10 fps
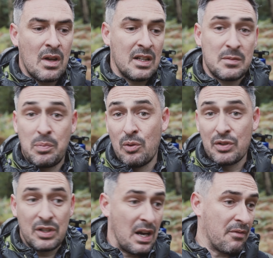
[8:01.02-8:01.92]
gets pulled
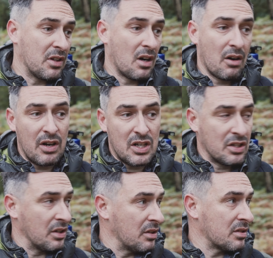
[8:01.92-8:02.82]
in every
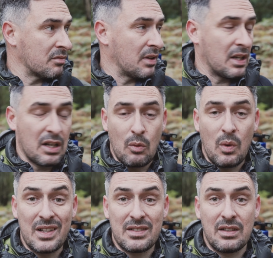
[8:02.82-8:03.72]
direction and doesn't really know
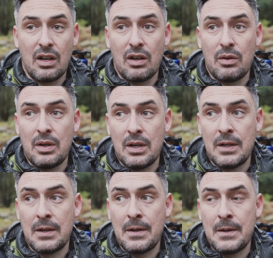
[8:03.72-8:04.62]
where to go.
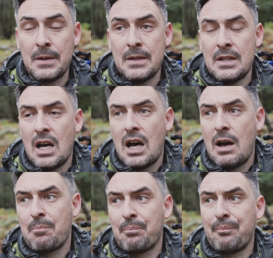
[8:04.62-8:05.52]

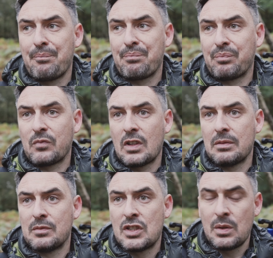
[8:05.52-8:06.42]

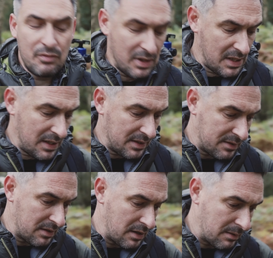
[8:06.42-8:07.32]
So it really is